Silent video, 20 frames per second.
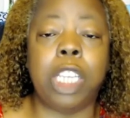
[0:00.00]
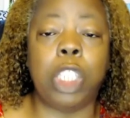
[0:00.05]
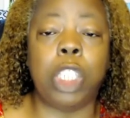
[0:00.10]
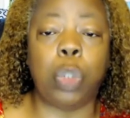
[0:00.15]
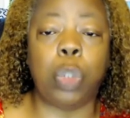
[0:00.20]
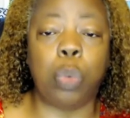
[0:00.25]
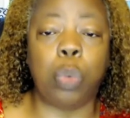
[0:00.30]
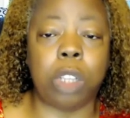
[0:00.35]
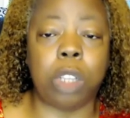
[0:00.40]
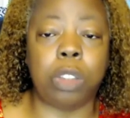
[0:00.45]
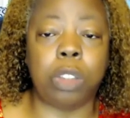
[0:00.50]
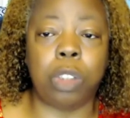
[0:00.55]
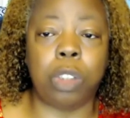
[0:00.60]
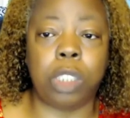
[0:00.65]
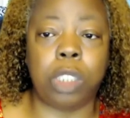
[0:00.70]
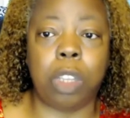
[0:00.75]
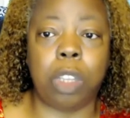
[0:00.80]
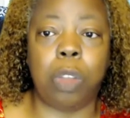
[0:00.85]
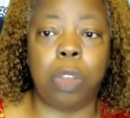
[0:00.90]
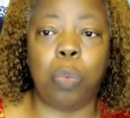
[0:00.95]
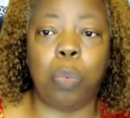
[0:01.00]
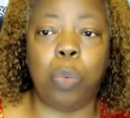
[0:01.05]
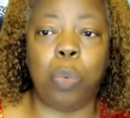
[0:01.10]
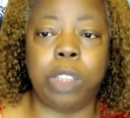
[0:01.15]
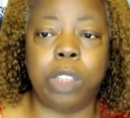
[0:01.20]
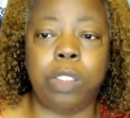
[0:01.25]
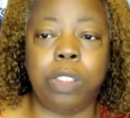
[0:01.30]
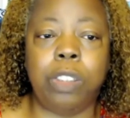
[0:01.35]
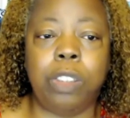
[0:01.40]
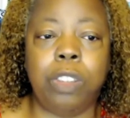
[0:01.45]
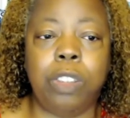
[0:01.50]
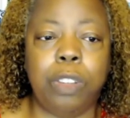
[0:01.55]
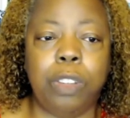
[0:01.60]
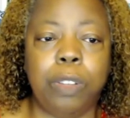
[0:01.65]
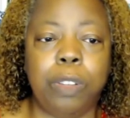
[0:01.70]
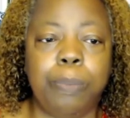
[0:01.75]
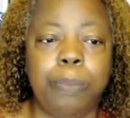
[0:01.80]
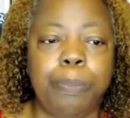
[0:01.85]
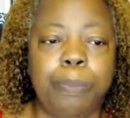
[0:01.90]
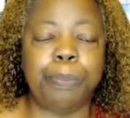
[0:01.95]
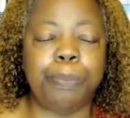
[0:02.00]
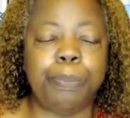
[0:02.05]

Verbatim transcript: instruct us on what to do.